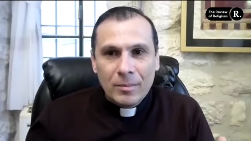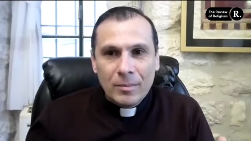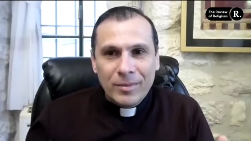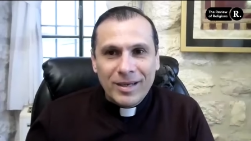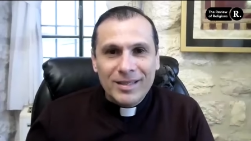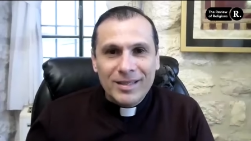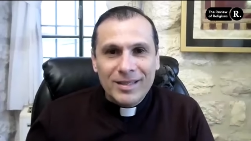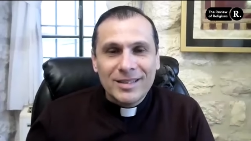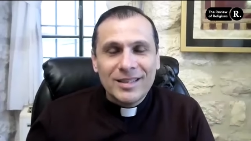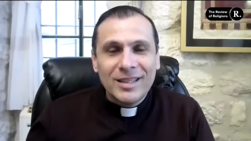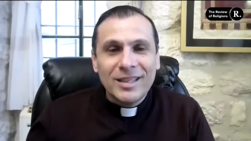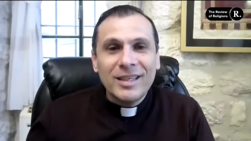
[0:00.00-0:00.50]

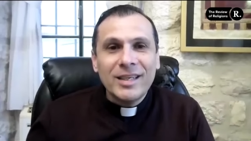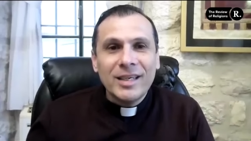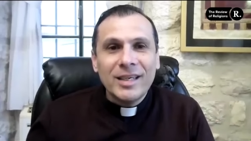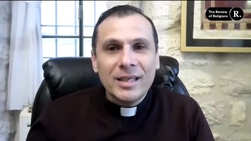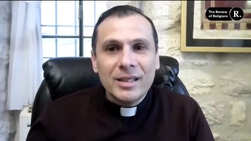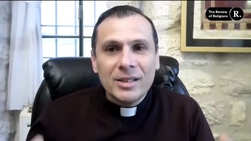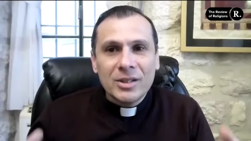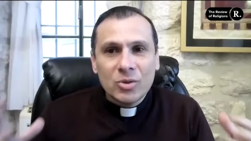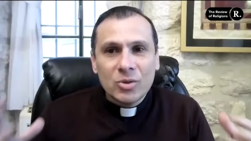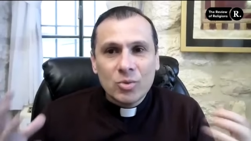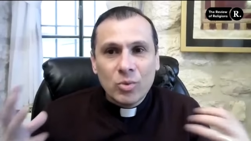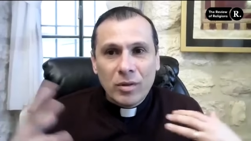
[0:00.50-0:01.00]

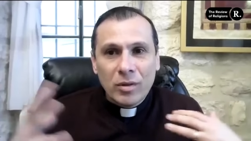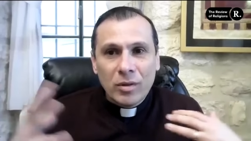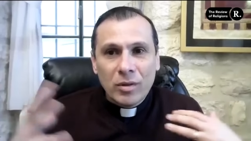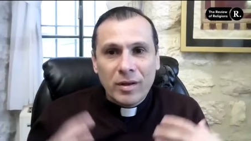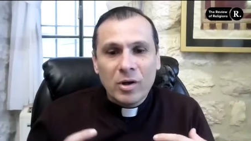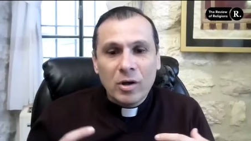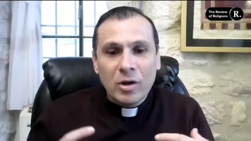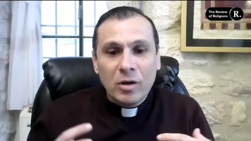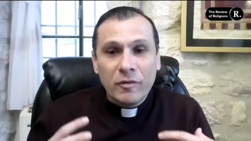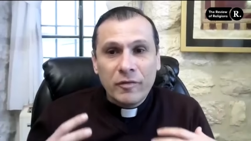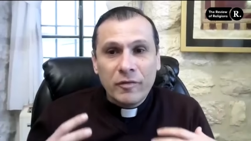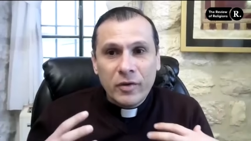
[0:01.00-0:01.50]
Palestinians with
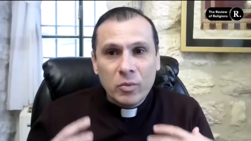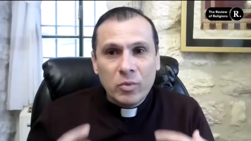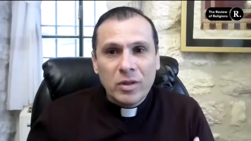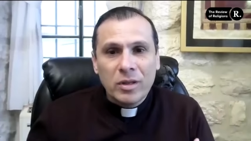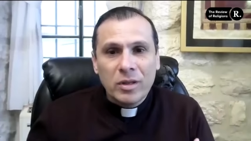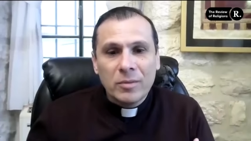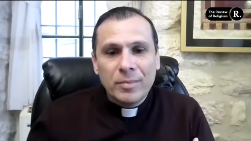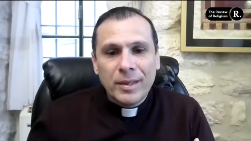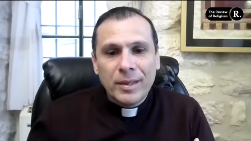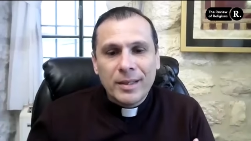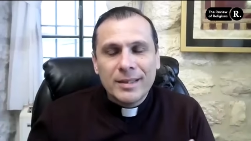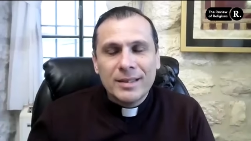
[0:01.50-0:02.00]
her coffin with
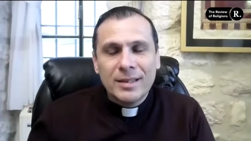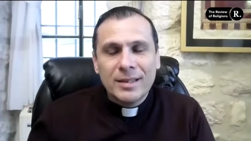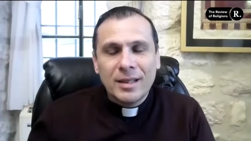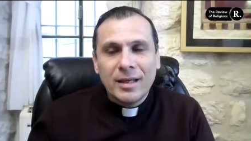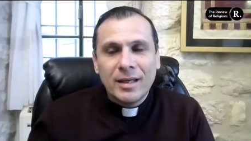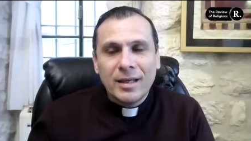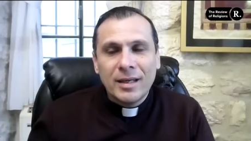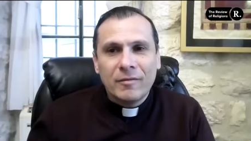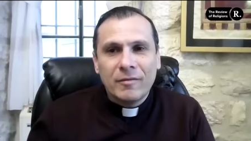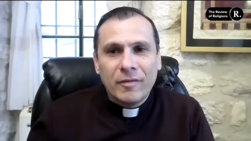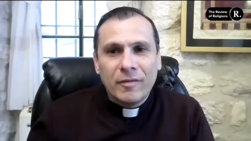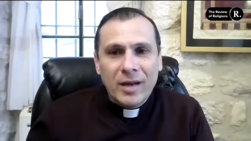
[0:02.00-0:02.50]
a
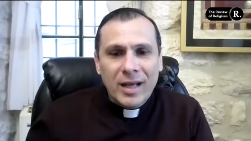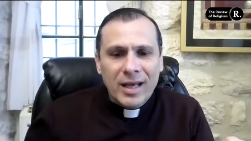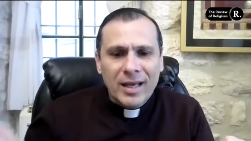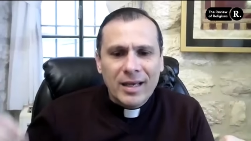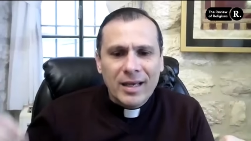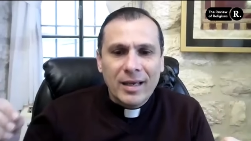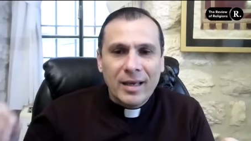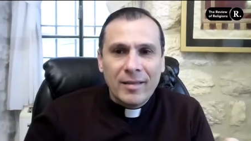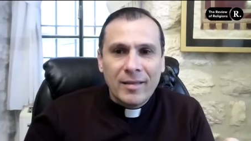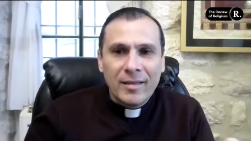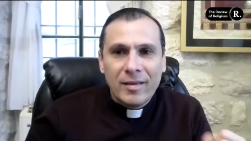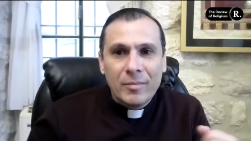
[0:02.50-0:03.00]
Palestinian
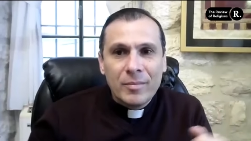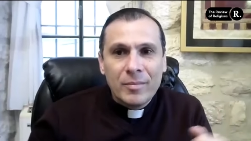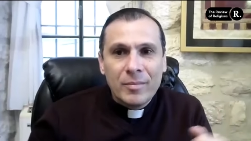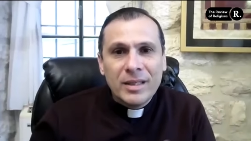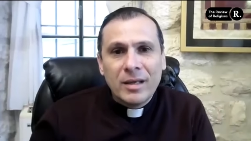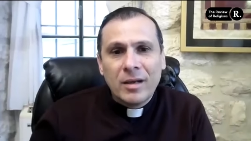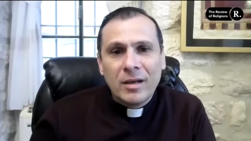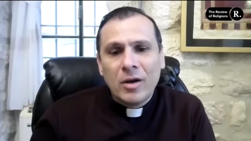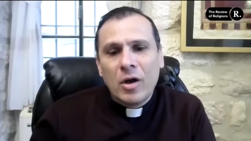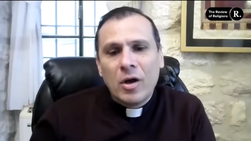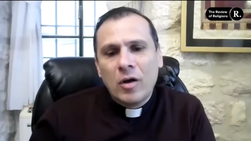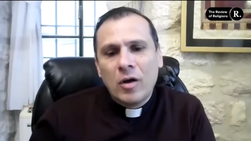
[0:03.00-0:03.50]
flag in the
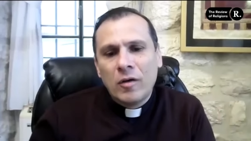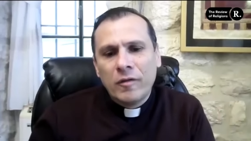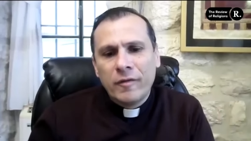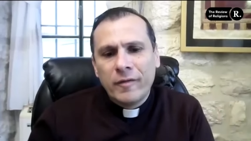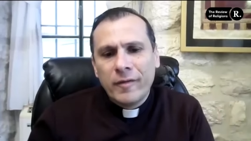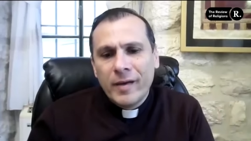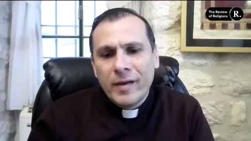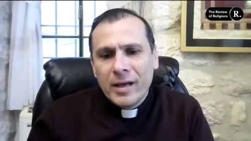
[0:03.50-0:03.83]
middle of,